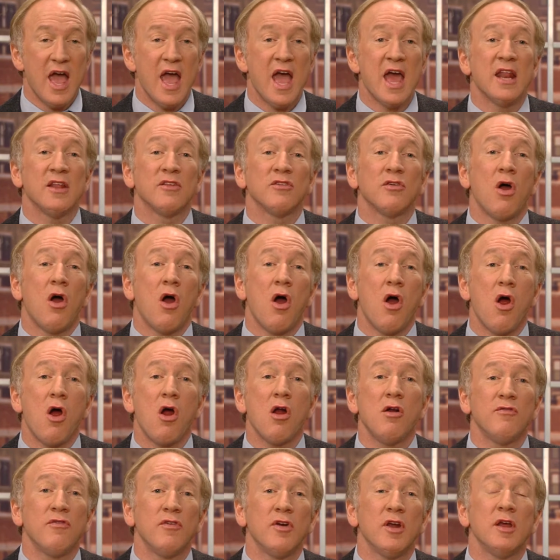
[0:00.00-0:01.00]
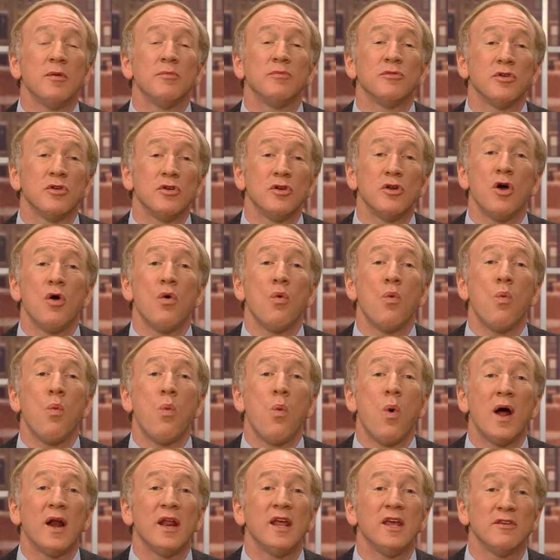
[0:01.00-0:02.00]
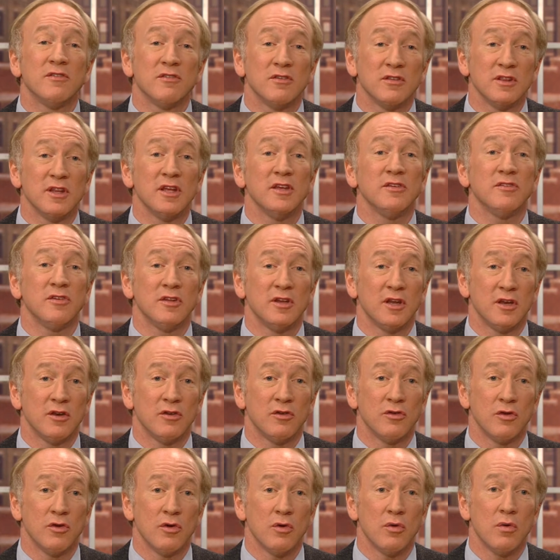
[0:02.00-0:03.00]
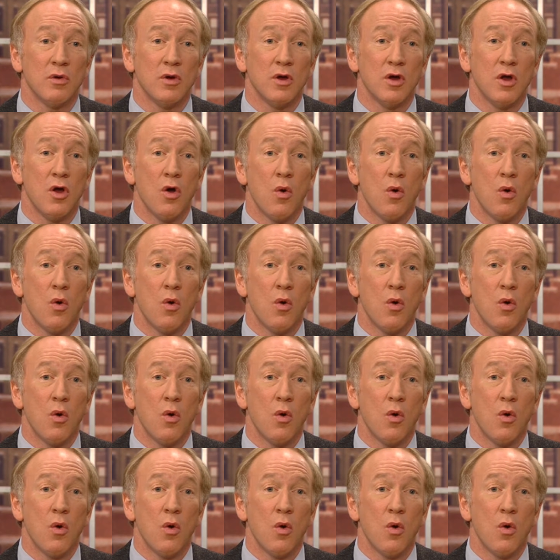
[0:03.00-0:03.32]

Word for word: And it's hard for him to know what he's listening to